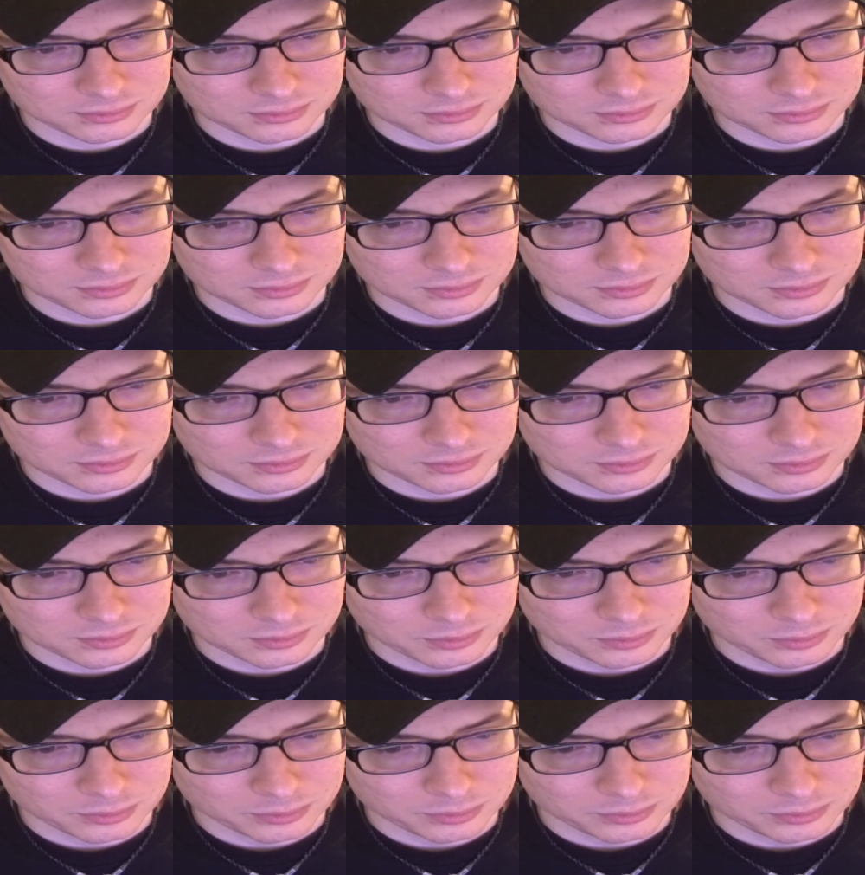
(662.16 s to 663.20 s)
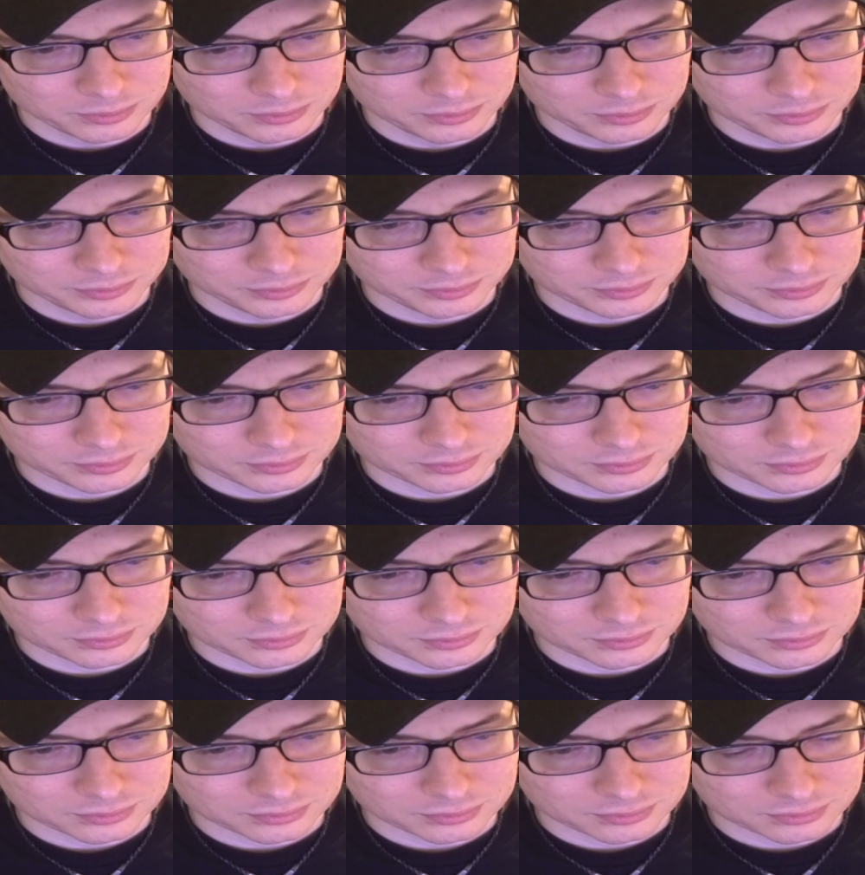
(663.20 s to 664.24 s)

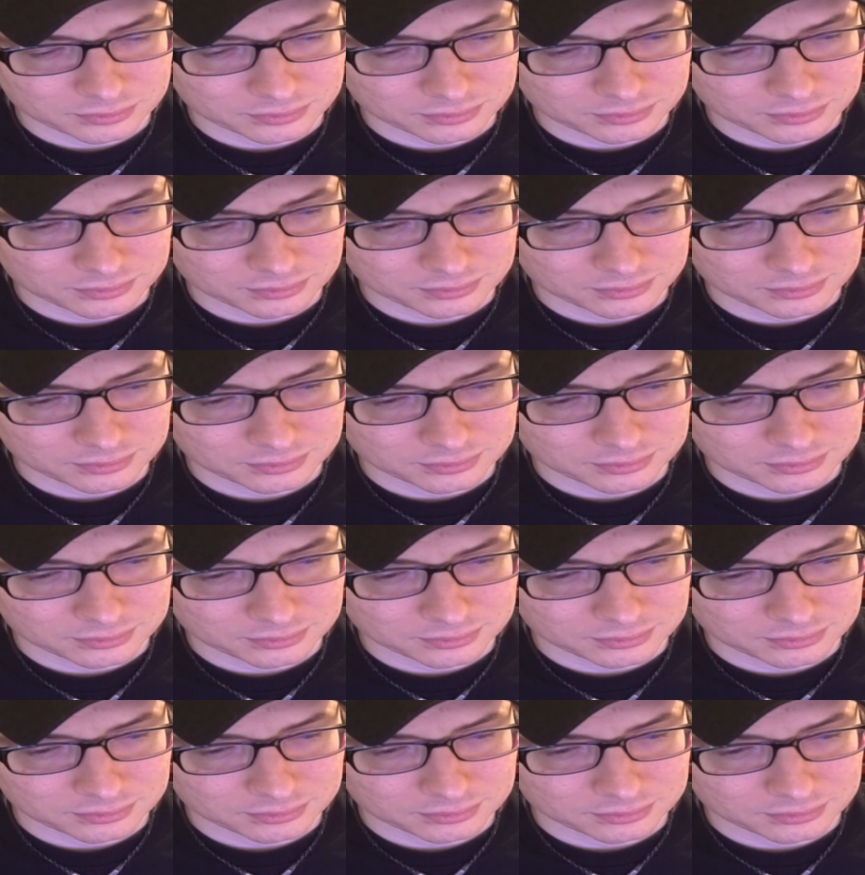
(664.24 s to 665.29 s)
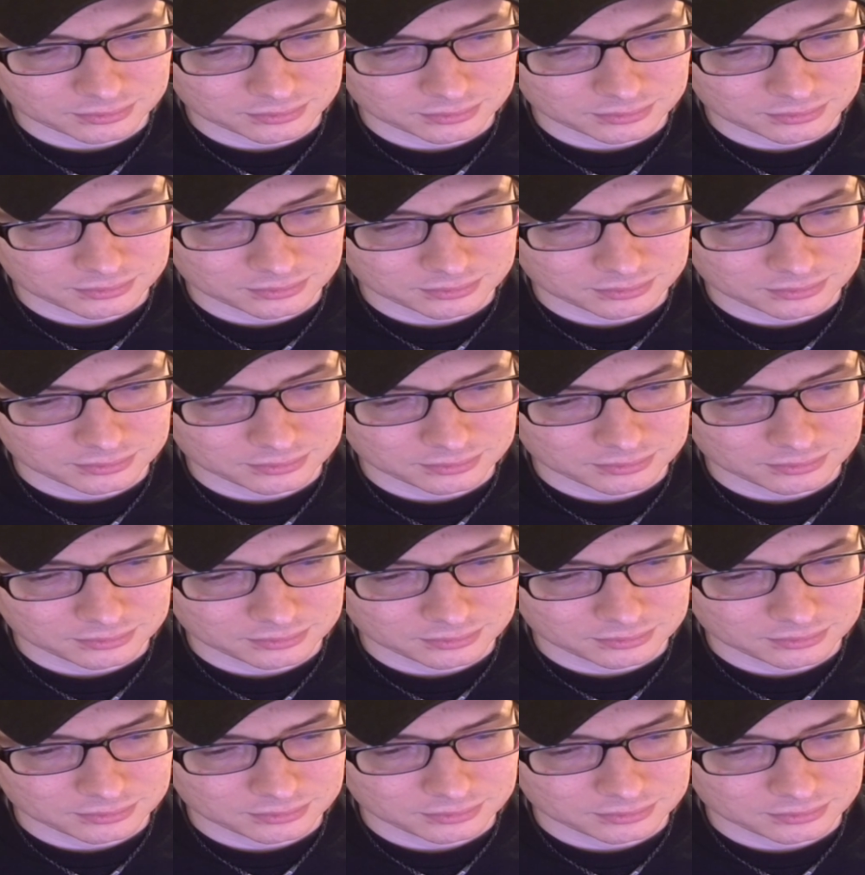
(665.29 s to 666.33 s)

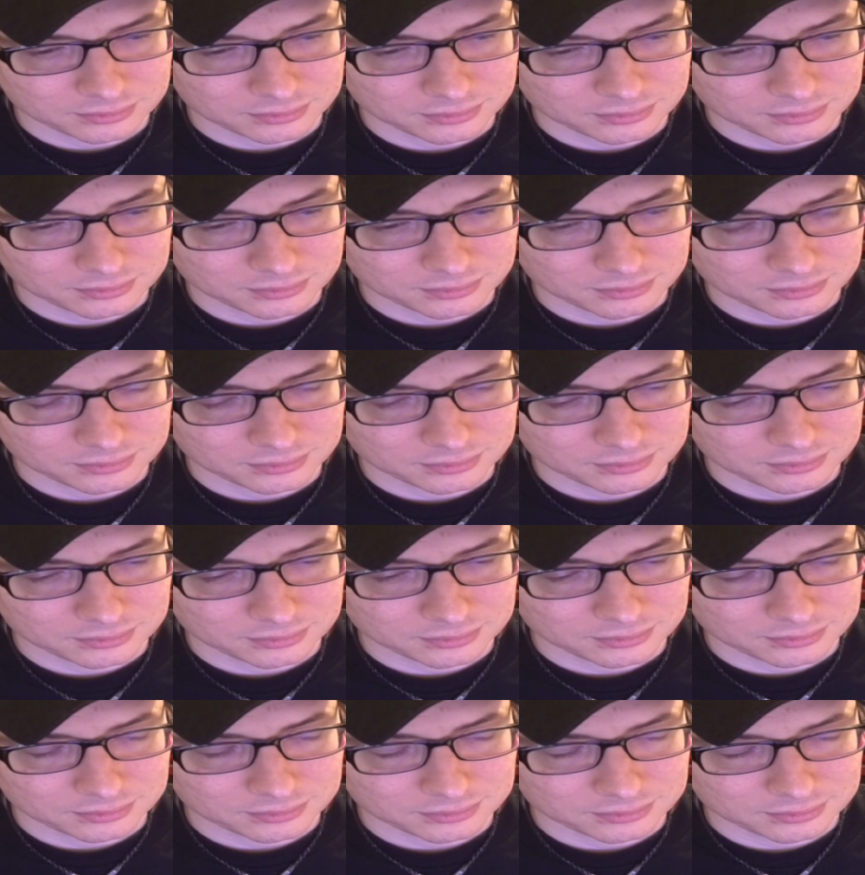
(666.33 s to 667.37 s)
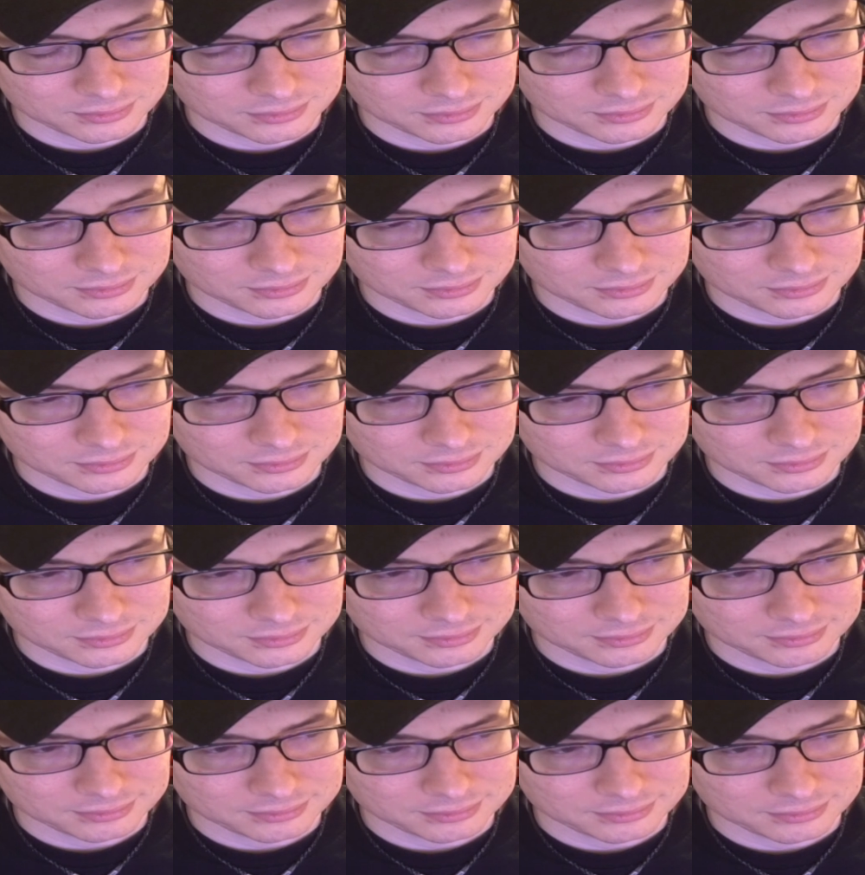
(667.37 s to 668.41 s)

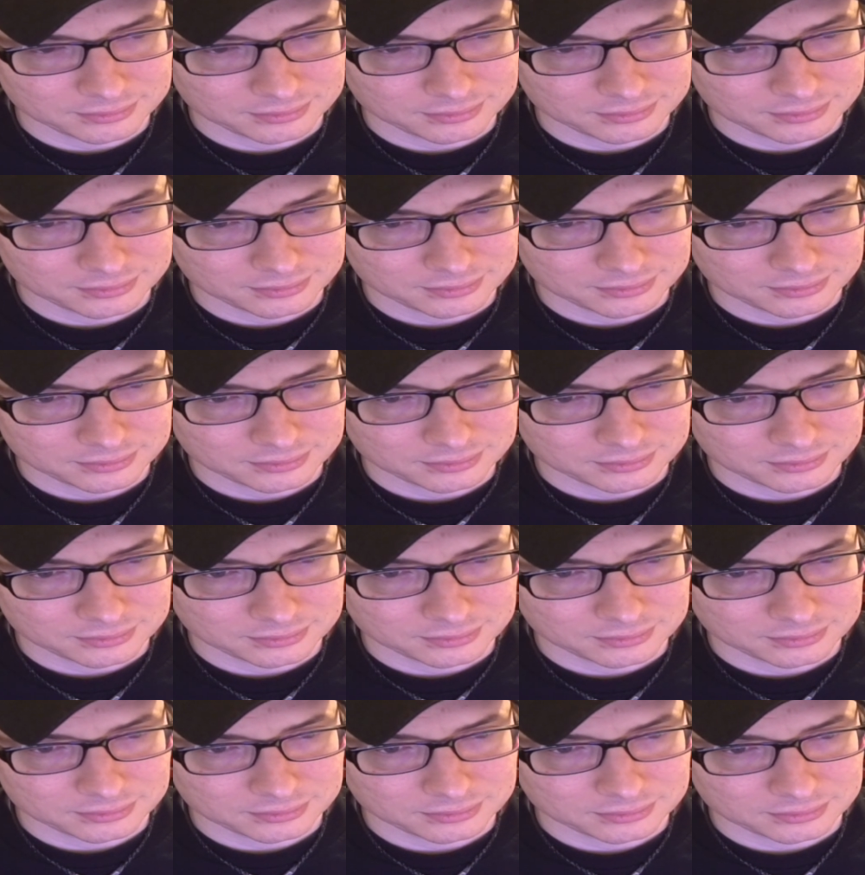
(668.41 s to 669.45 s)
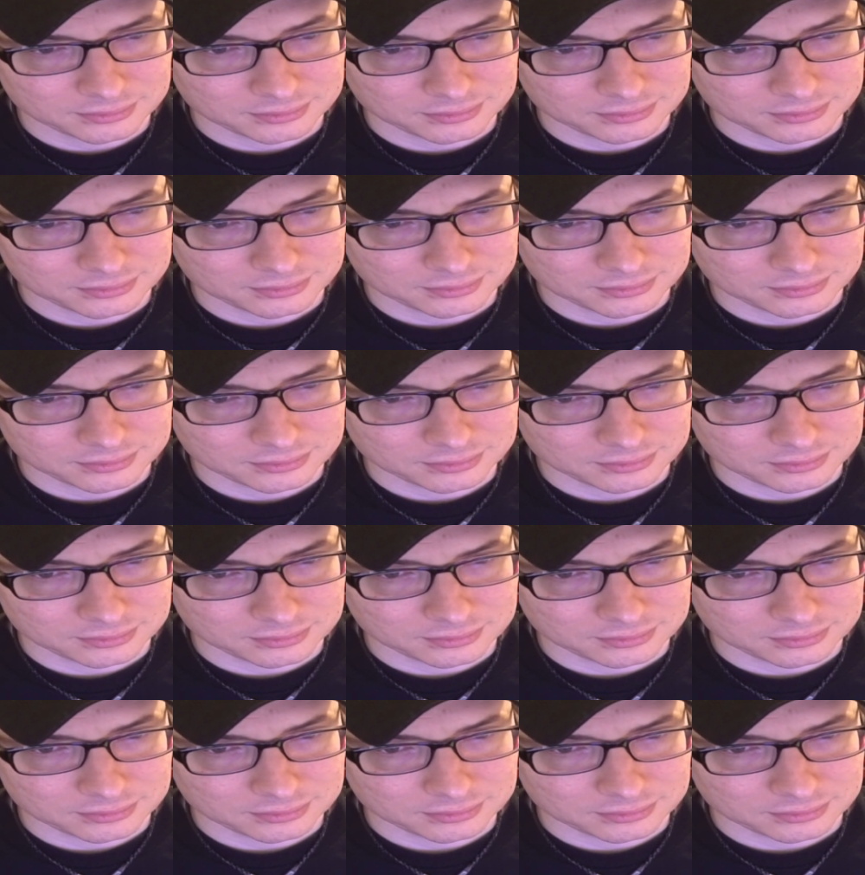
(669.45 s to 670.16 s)
[no speech]